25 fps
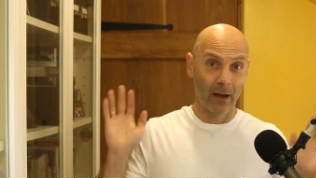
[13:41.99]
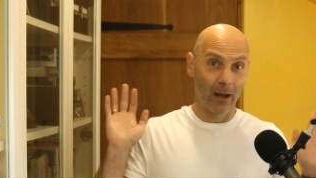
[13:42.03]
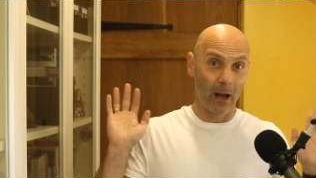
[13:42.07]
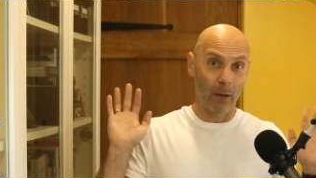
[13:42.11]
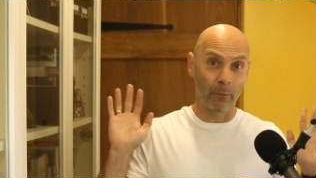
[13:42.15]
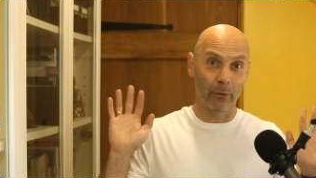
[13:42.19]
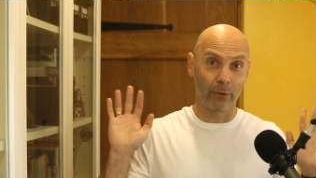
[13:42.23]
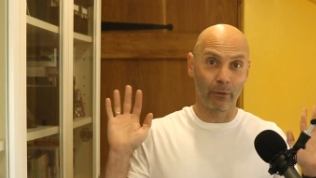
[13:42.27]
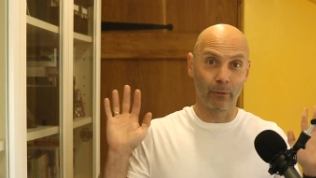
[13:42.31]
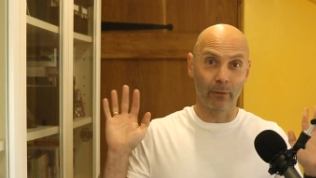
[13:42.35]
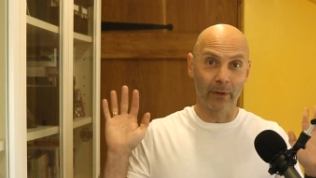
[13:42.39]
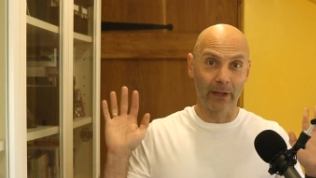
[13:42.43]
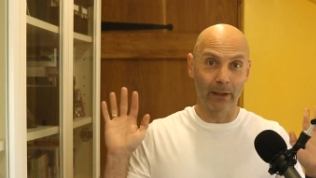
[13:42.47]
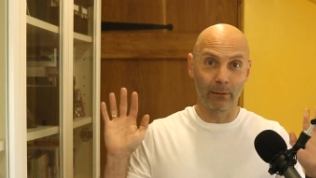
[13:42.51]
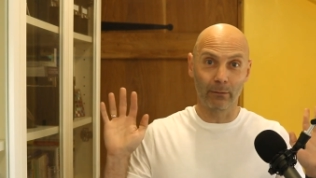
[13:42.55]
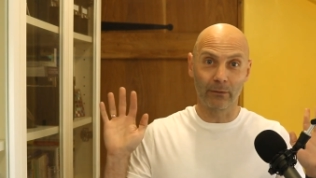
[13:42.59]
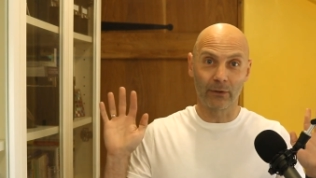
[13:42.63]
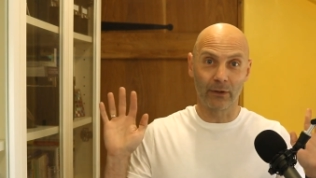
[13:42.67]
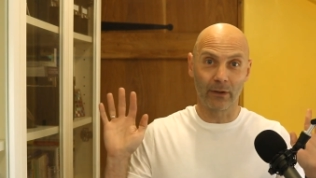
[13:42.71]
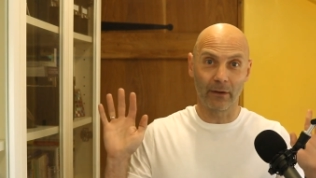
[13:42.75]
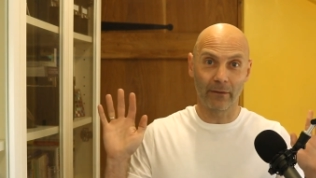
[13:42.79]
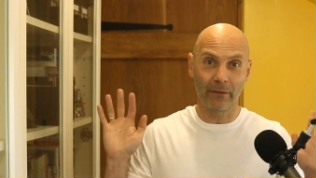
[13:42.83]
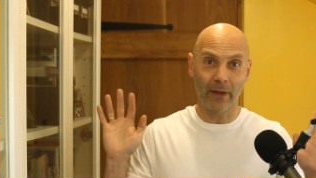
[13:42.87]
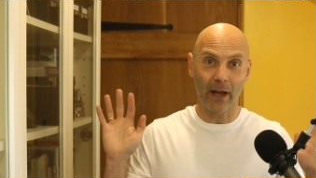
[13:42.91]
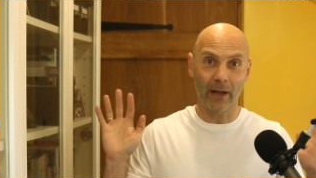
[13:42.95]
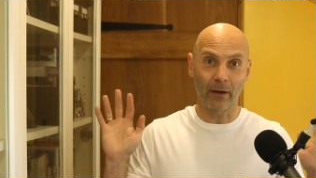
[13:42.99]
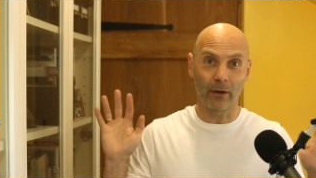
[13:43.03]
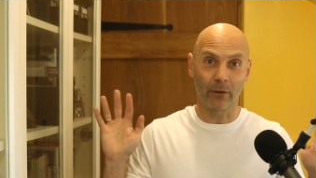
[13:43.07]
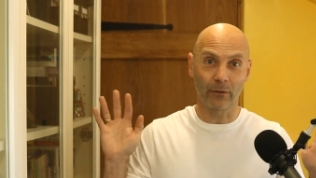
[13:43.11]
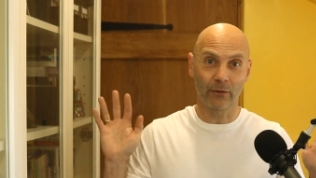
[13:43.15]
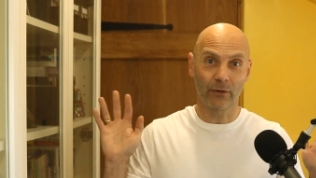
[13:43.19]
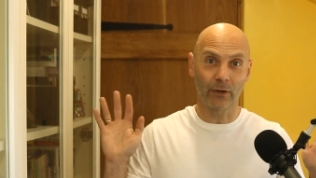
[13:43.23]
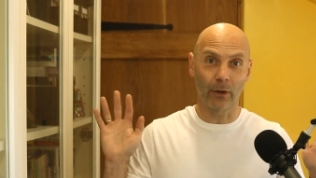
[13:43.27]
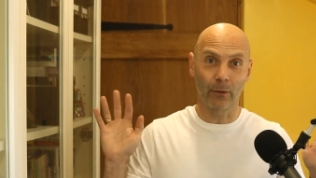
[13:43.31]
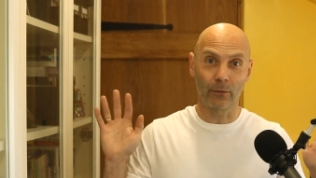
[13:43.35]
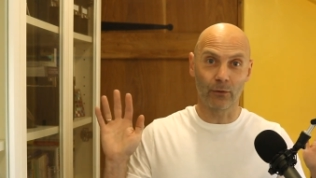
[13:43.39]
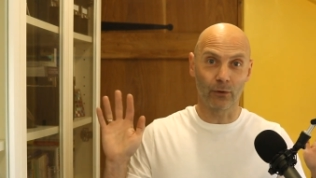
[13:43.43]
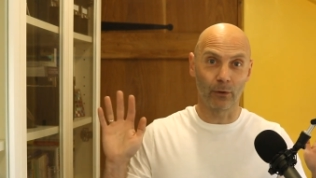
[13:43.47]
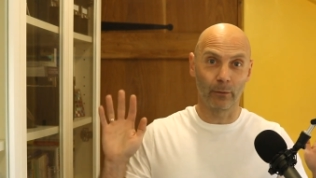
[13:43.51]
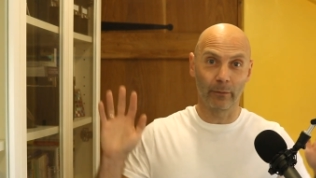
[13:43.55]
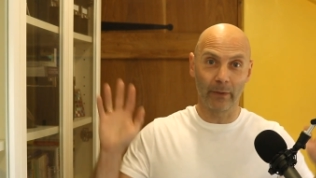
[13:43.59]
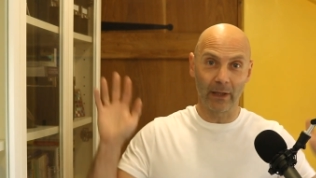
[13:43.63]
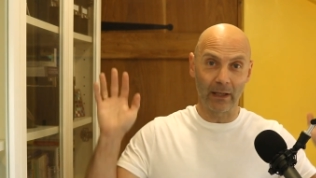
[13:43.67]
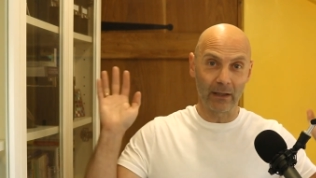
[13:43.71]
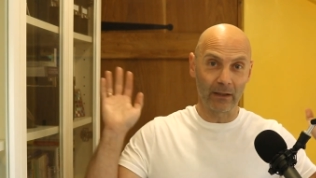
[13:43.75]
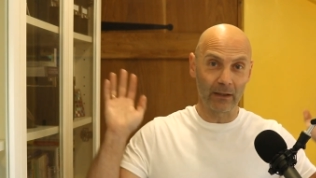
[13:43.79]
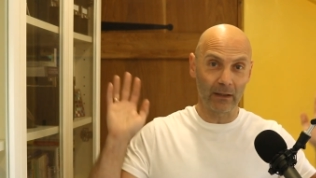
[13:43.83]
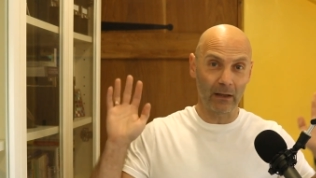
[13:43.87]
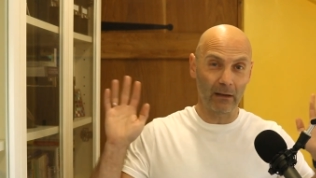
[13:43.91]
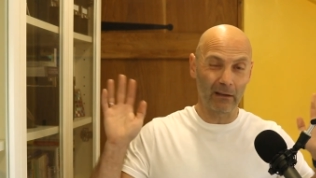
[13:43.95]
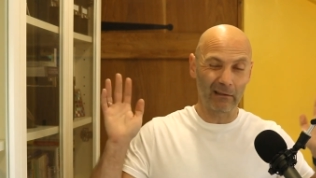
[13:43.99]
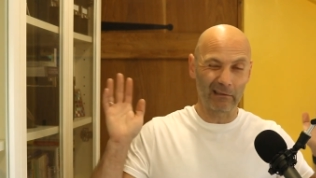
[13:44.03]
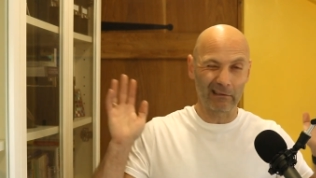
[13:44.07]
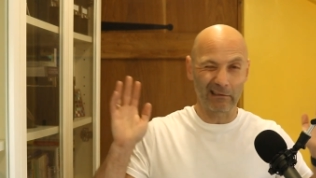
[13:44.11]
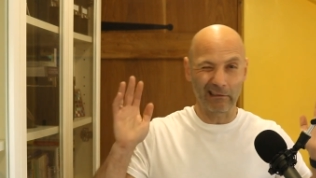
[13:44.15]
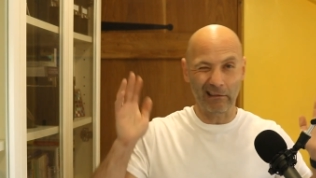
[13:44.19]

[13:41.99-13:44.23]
And we're all guilty of that on social media.